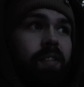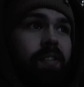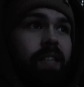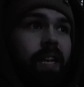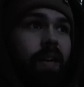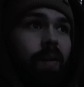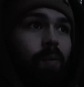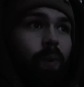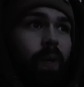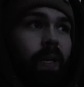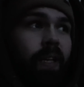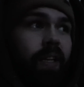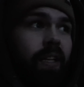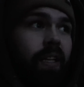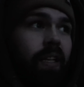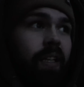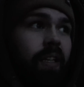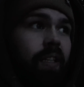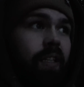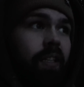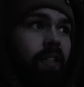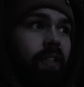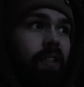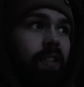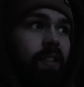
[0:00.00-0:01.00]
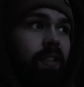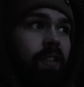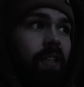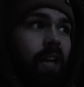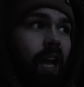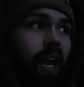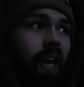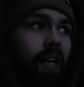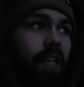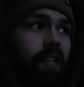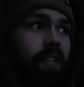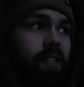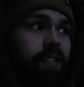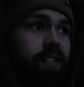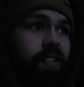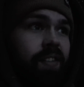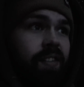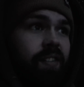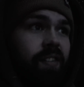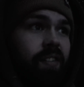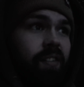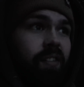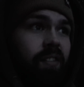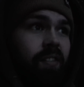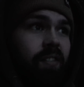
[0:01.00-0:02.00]
dead weedy, and
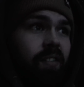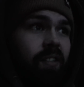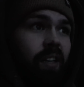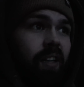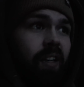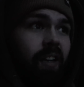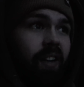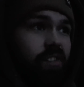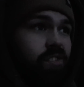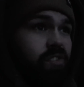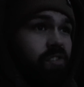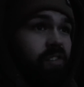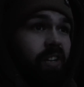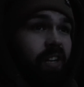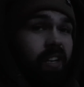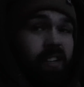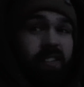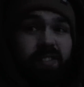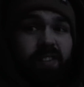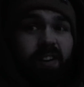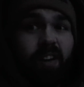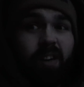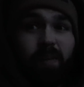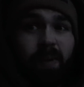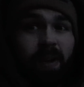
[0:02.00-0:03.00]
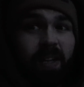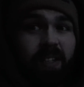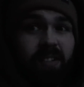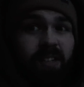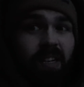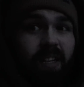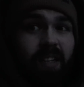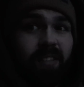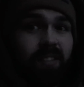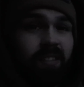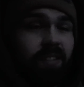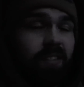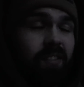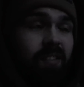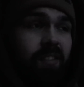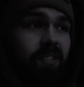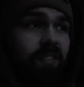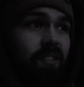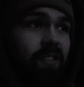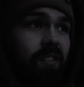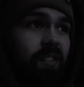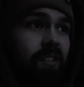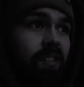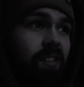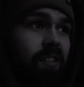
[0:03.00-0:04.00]
it literally is no man's land.
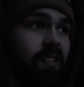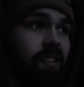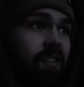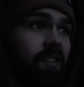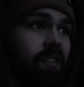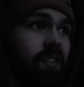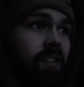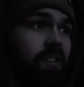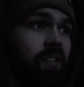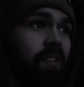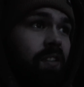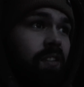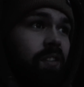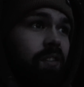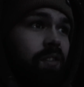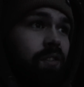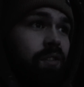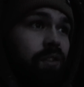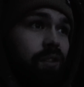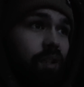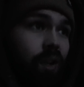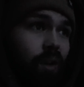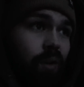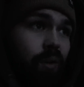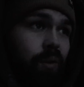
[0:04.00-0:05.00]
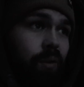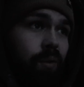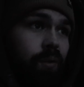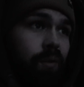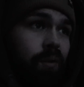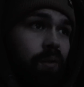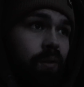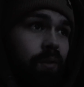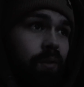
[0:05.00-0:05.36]
So